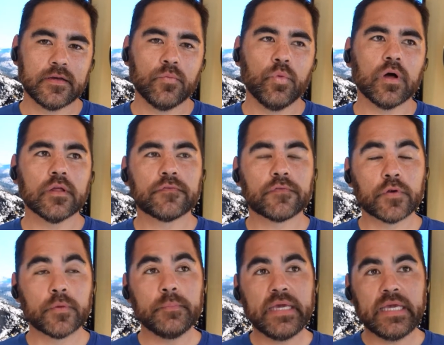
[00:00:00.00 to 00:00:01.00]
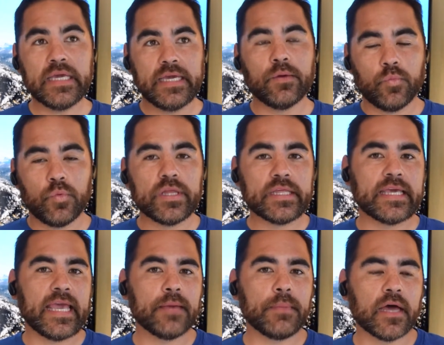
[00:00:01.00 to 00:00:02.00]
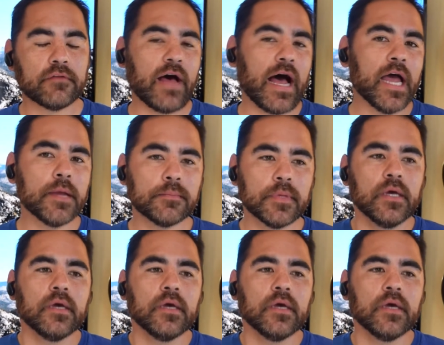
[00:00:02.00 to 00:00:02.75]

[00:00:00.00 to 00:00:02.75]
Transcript: Well, for me, it really came out of I'm